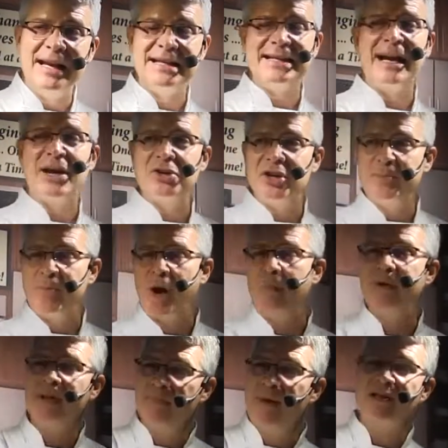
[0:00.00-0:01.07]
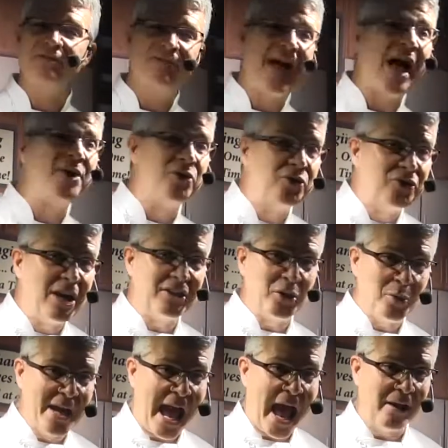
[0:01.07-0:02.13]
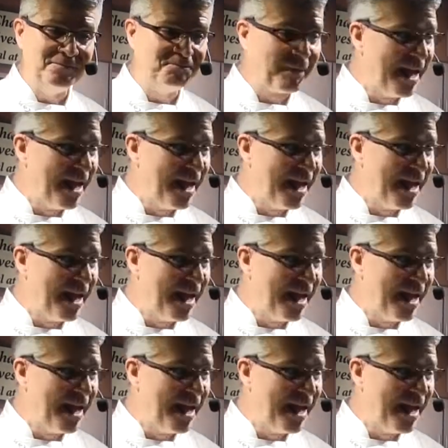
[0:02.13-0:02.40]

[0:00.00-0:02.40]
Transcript: it's actually probably the best value set that we have.